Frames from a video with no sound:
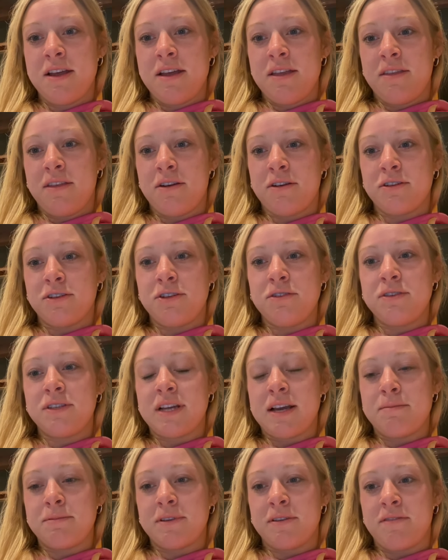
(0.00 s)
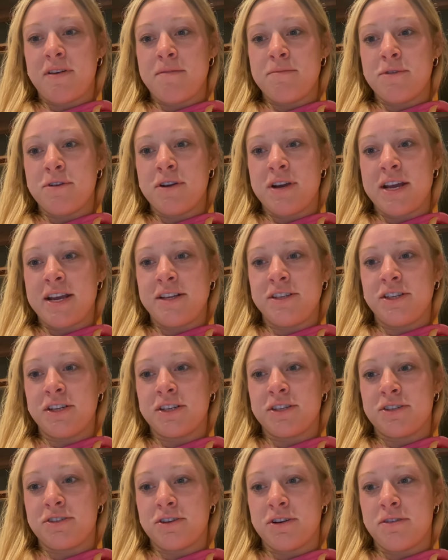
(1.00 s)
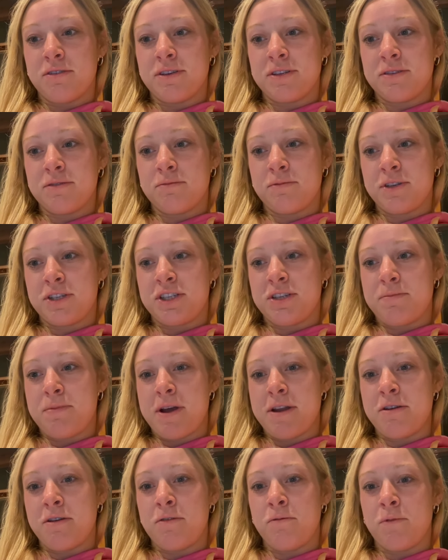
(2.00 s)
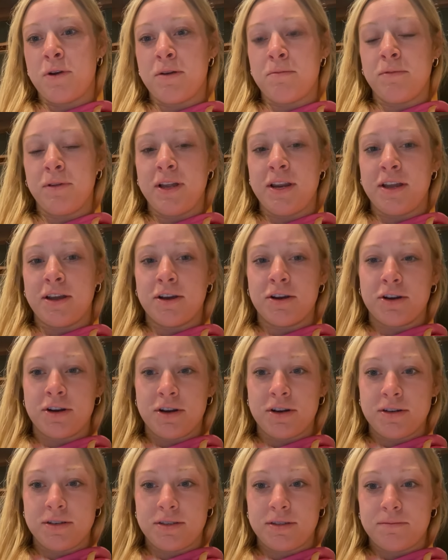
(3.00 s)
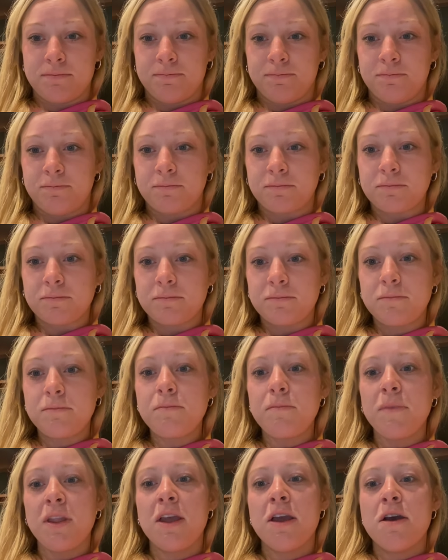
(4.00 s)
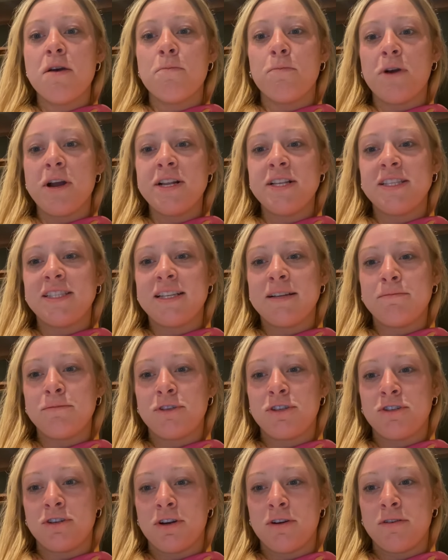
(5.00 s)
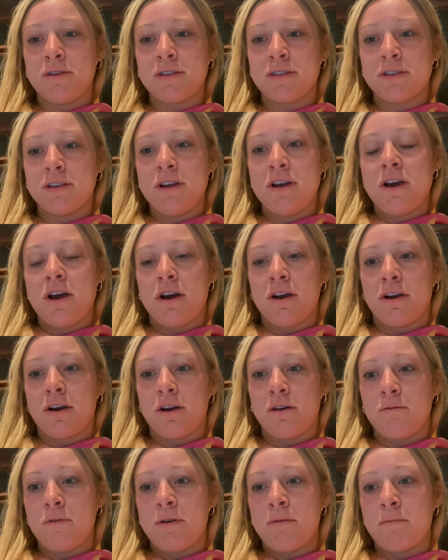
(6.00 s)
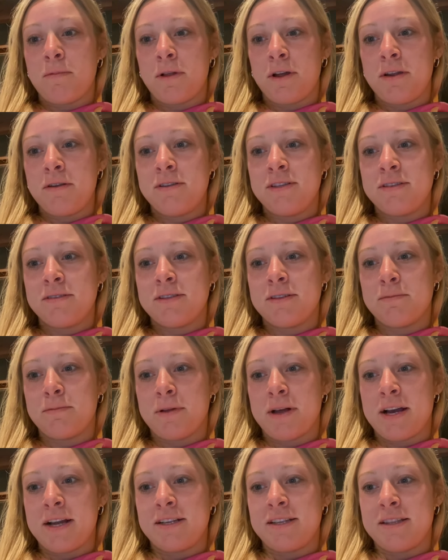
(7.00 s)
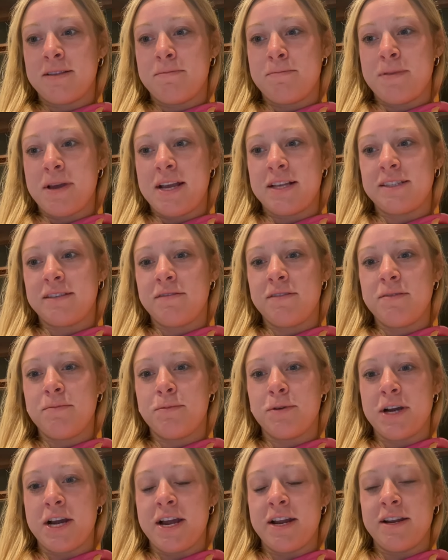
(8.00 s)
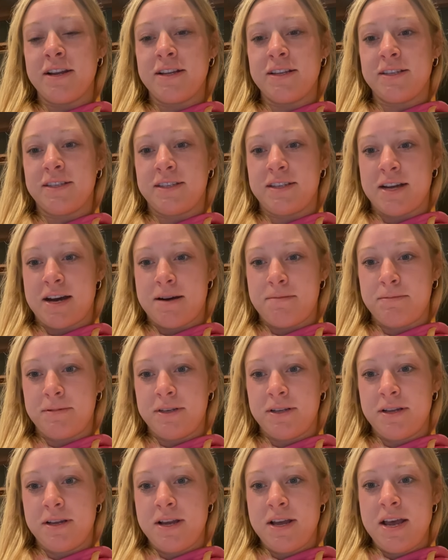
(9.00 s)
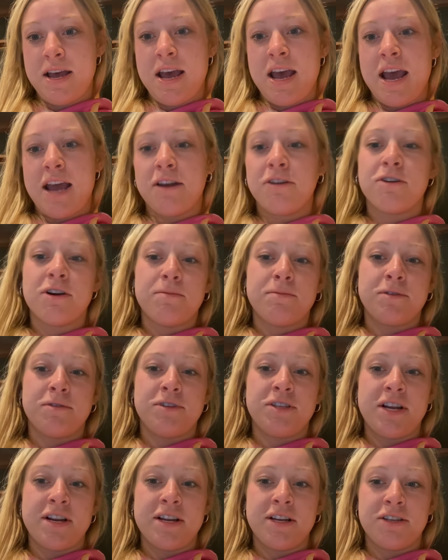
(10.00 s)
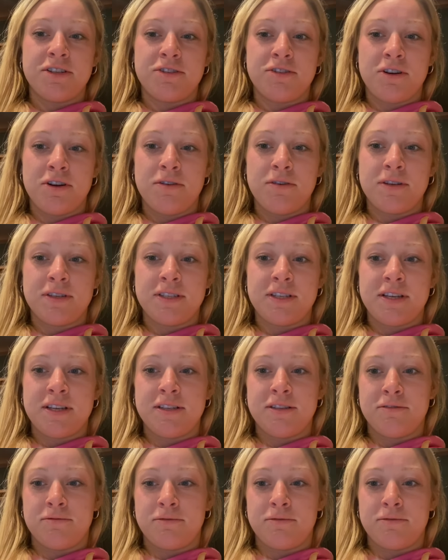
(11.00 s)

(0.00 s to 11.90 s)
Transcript: There are 2 types of hemorrhagic strokes, which depend on where bleeding occurs. Brain stem strokes occur when blood supply to the base of the brain is stopped, and cryptogenic strokes is a